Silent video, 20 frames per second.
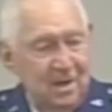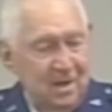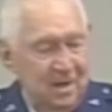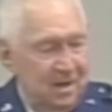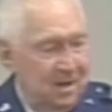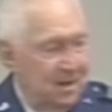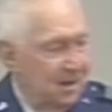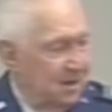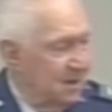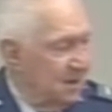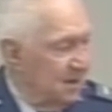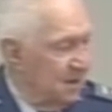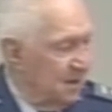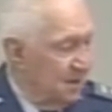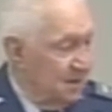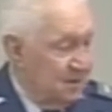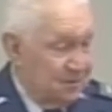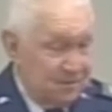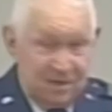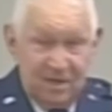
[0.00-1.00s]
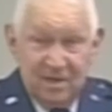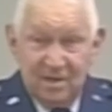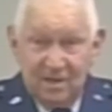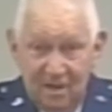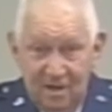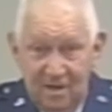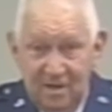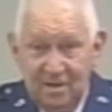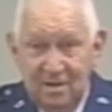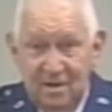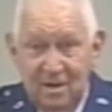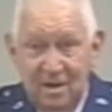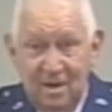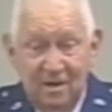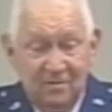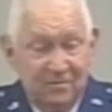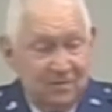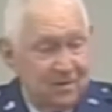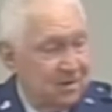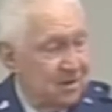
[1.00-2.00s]
and uh, it was getting late in the
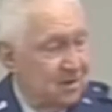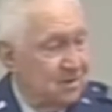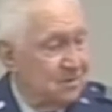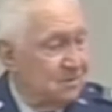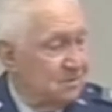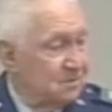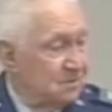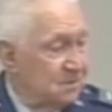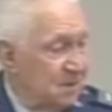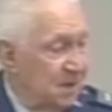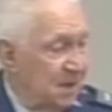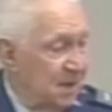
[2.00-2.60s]
afternoon,